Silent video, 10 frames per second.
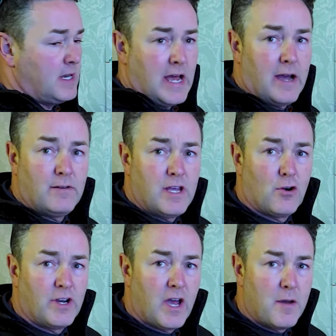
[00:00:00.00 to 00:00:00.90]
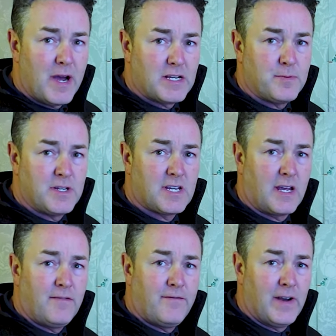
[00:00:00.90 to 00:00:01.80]
Now you're going to go back to me and
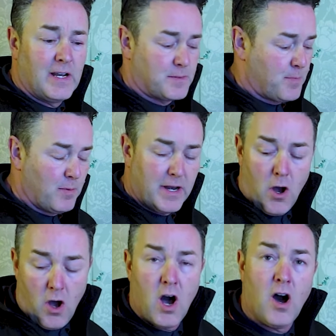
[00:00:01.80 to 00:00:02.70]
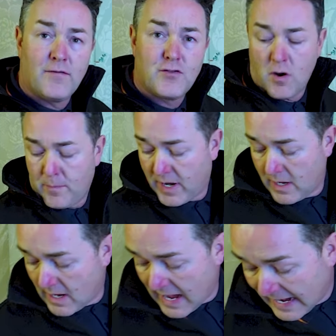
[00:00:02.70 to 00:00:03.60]
say, Phil, it's probably not half
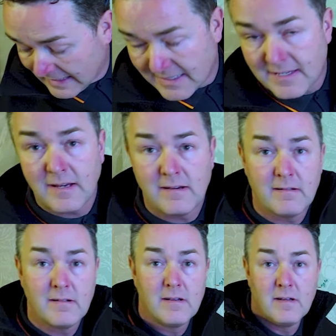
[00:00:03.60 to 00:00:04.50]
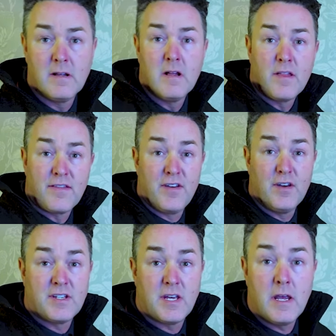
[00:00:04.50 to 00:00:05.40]
dropping at
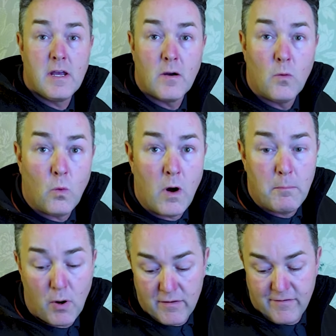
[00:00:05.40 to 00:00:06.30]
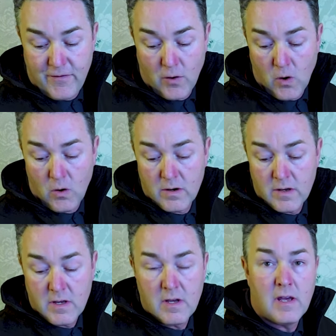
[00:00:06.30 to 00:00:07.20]
31.4.
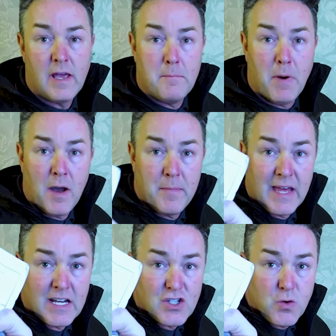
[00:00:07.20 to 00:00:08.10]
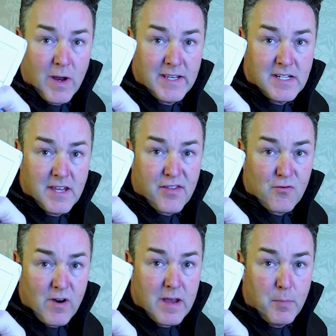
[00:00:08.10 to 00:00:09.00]
It might be that
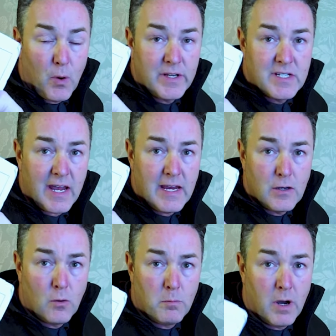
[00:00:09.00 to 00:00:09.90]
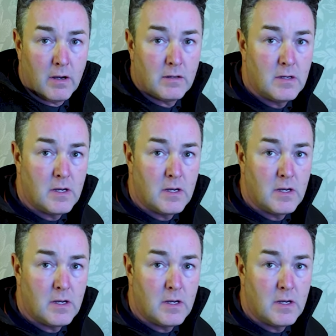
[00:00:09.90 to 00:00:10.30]
23.8 number.